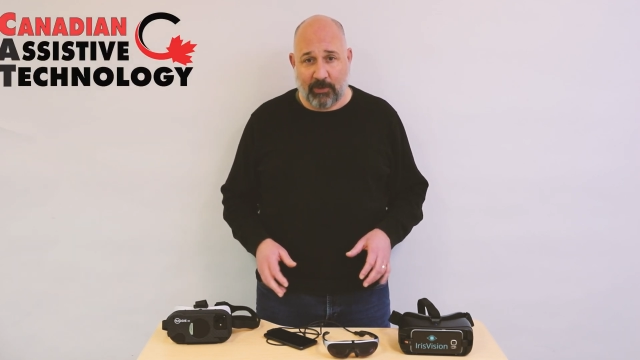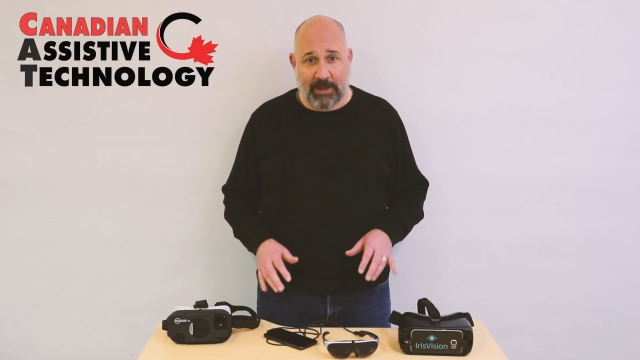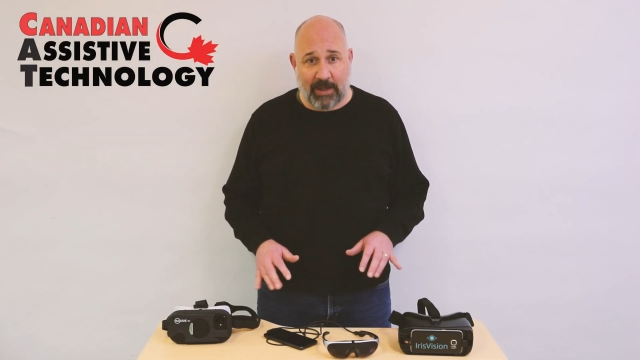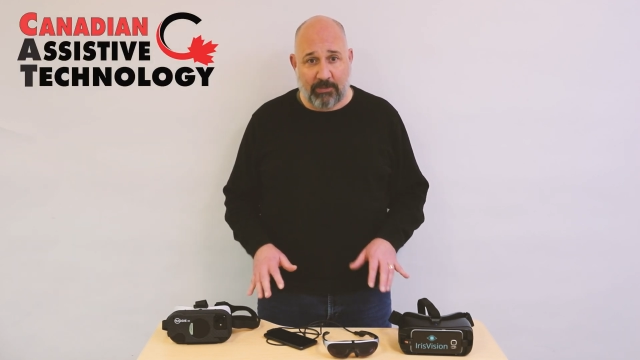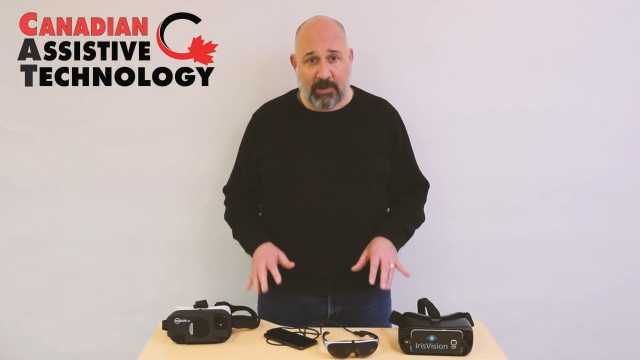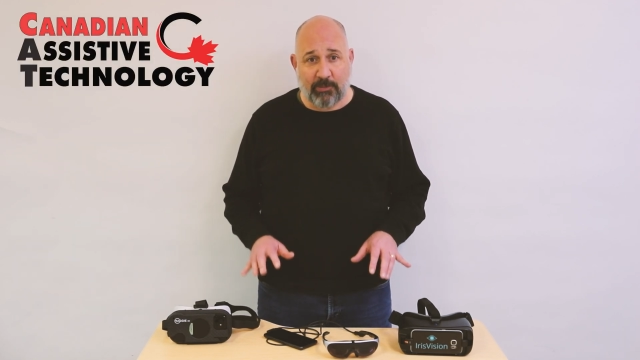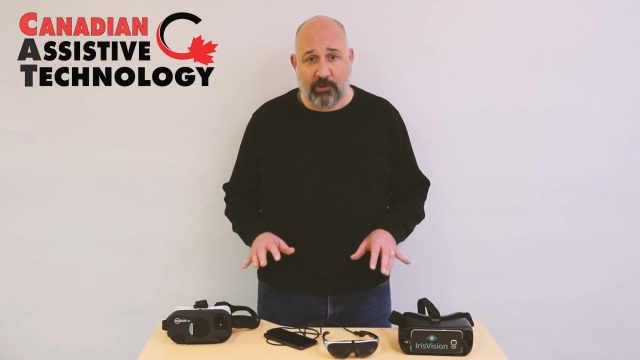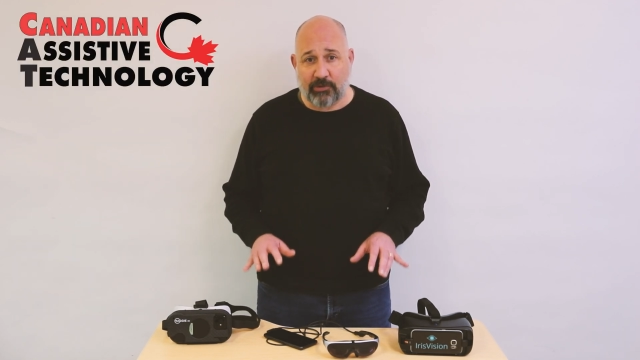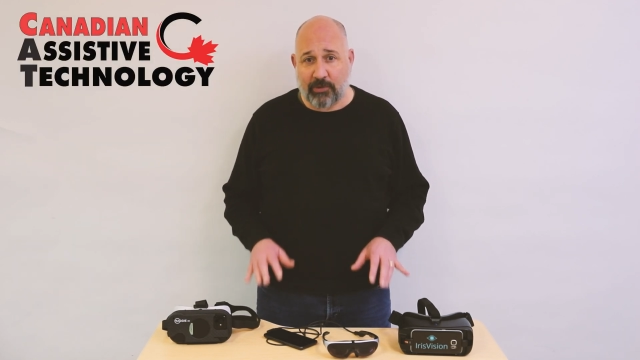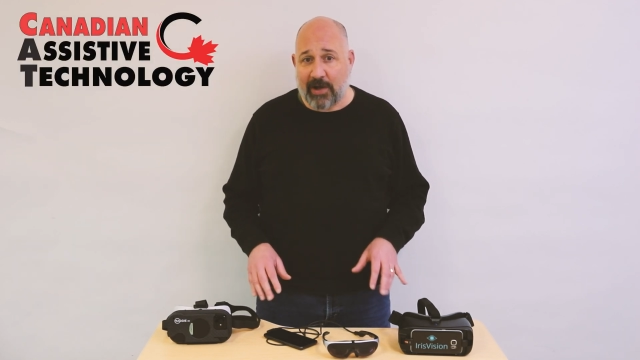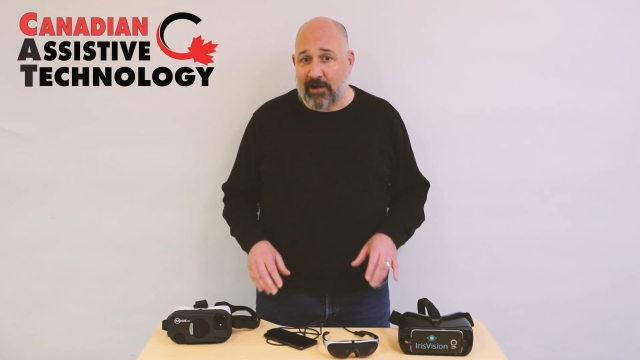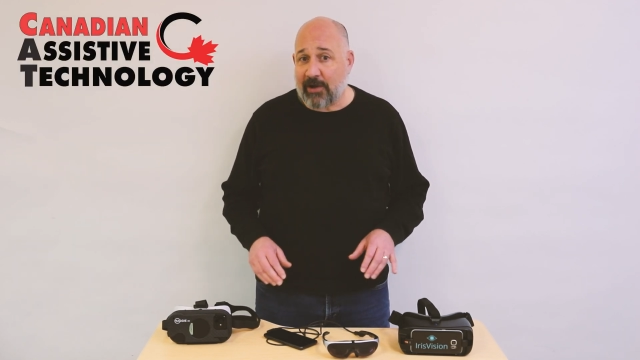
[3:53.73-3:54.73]
We let people
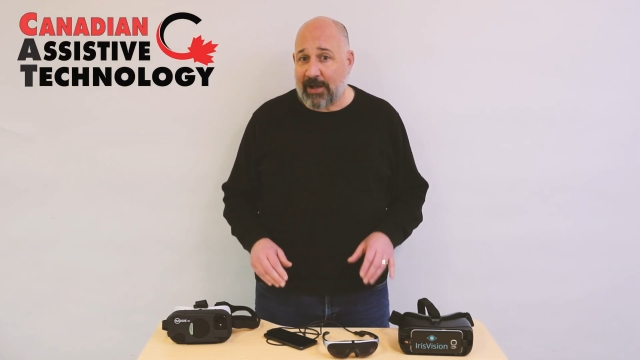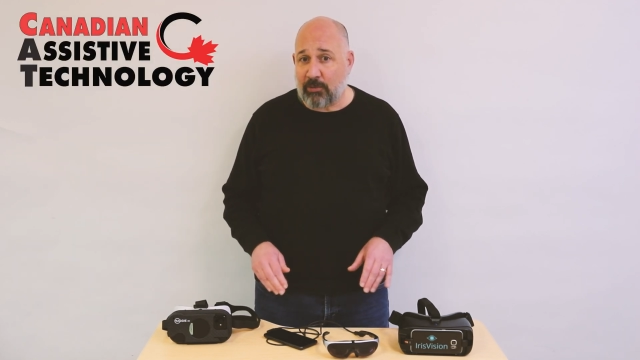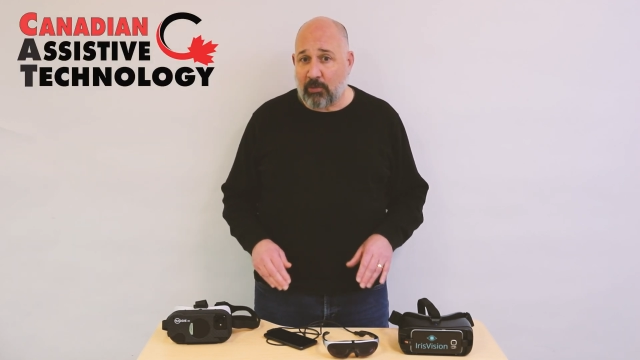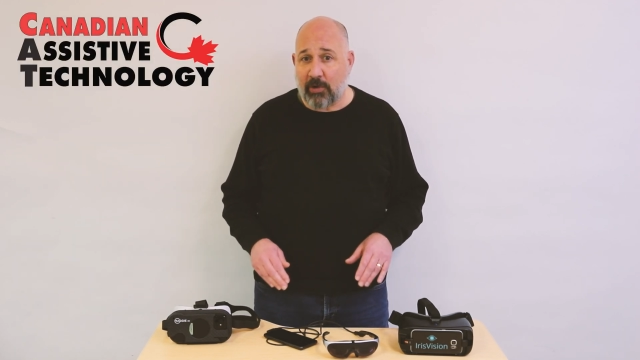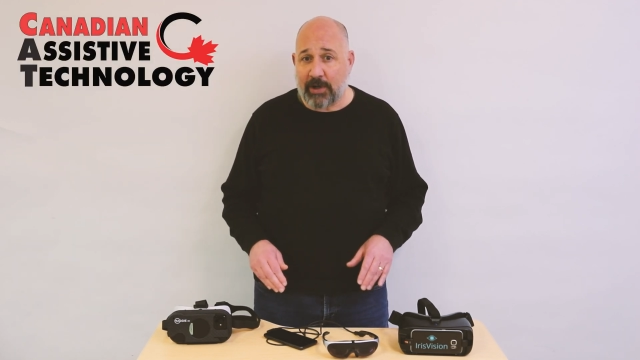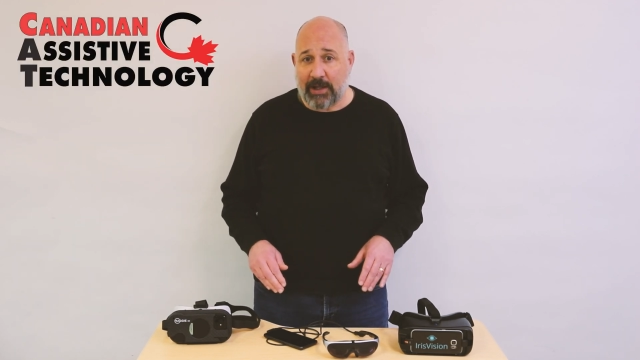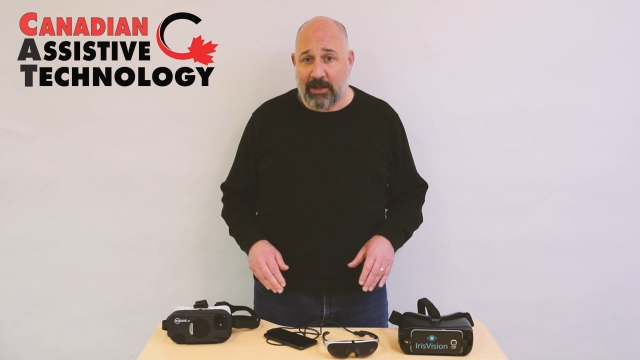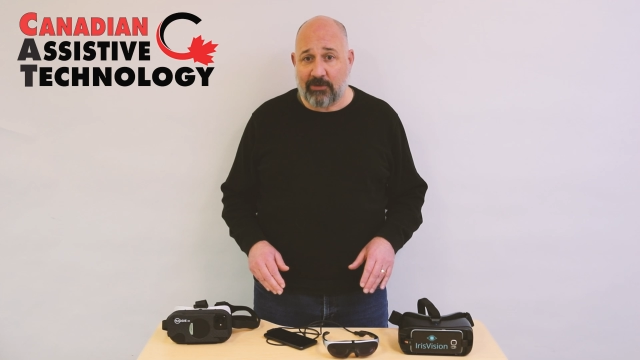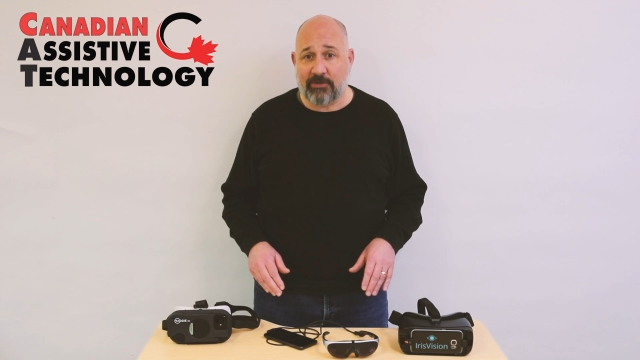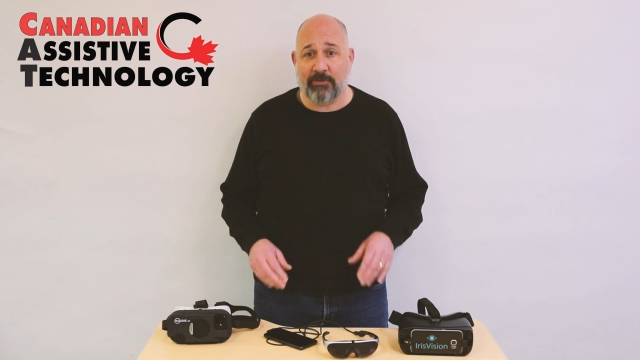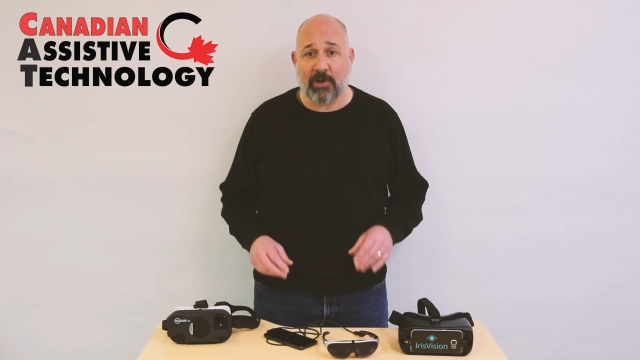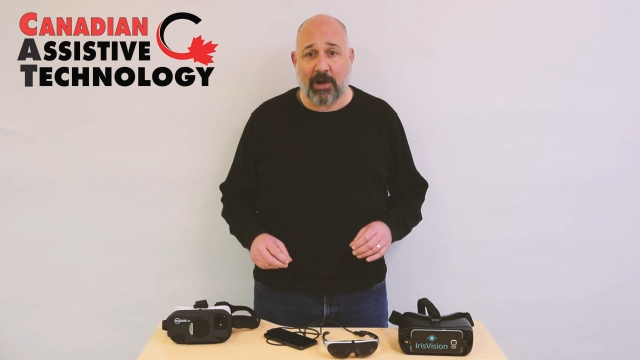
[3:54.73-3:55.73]
try our head-worn
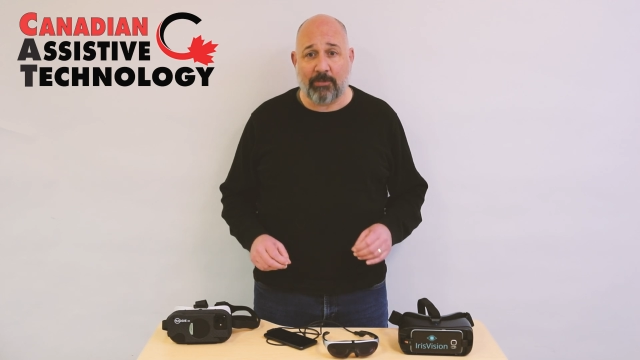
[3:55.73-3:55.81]
aids for